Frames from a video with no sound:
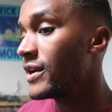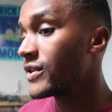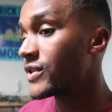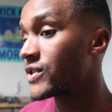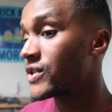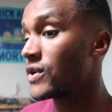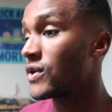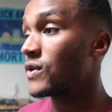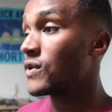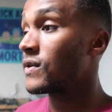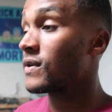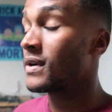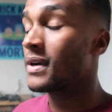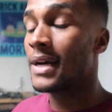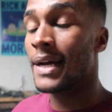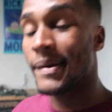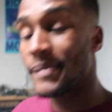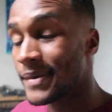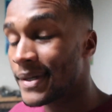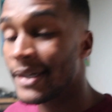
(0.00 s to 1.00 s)
So
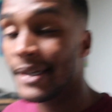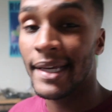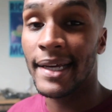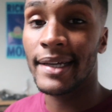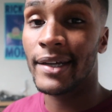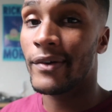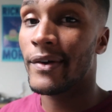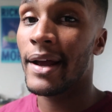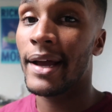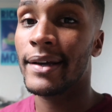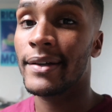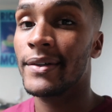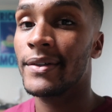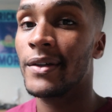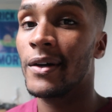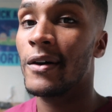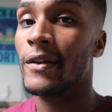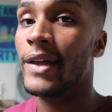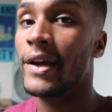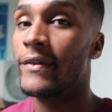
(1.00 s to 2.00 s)
I'm going to get cracking
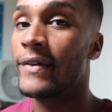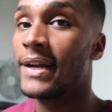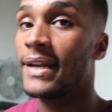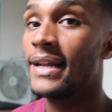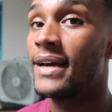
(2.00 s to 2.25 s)
on all that right